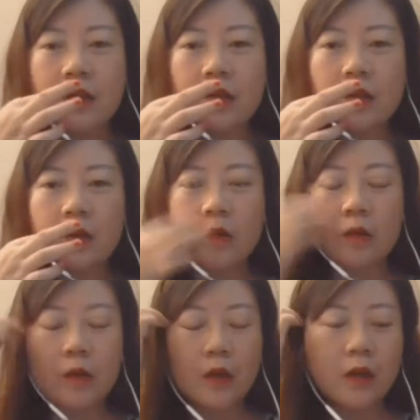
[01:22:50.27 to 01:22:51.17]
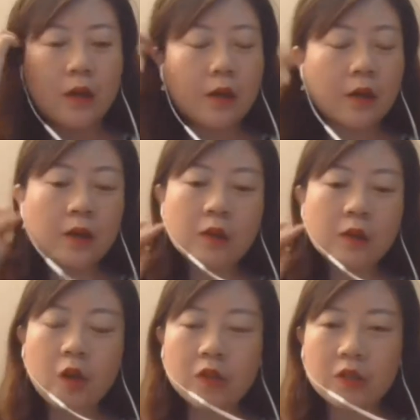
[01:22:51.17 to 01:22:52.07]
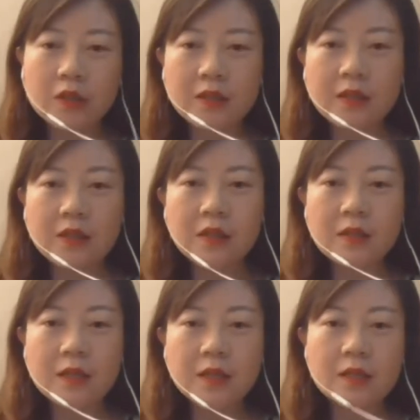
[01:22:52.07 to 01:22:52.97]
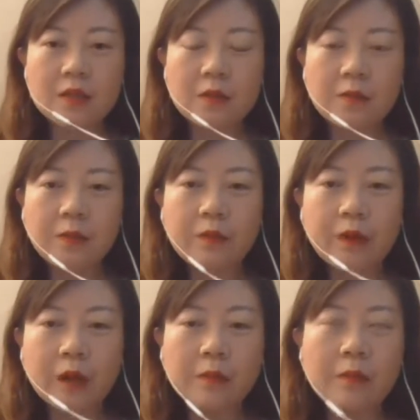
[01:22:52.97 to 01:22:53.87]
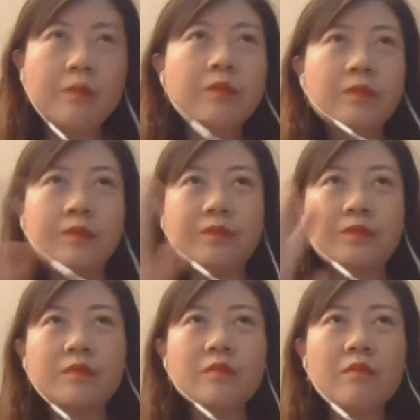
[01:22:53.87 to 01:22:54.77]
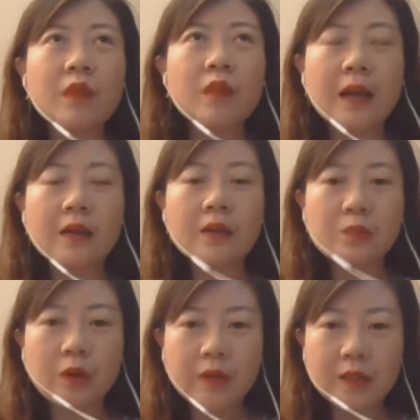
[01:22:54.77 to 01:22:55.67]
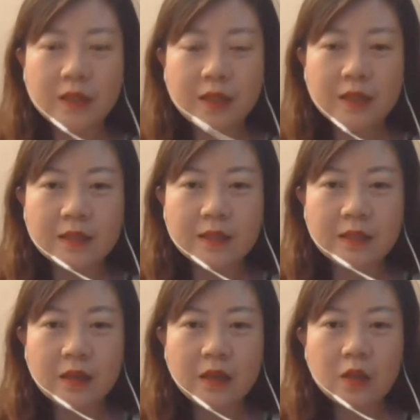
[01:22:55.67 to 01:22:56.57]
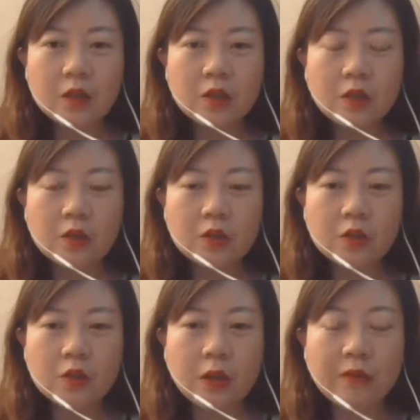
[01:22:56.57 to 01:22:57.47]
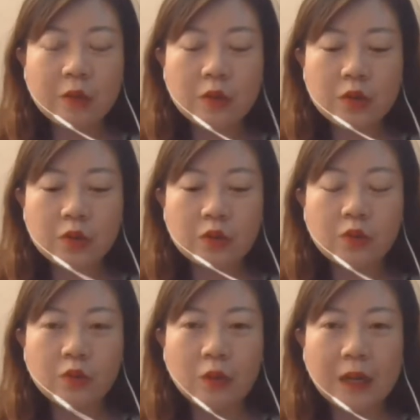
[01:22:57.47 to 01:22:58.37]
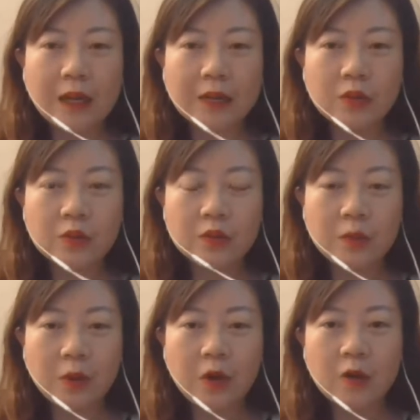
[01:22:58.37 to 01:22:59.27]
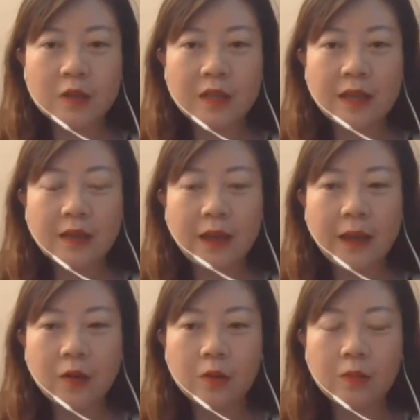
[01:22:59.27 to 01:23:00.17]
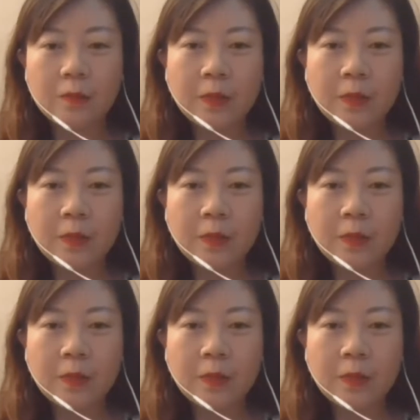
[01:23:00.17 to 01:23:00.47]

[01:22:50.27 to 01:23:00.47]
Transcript: So a lot of doctors and nurses from other provinces traveled to Wuhan to support and help.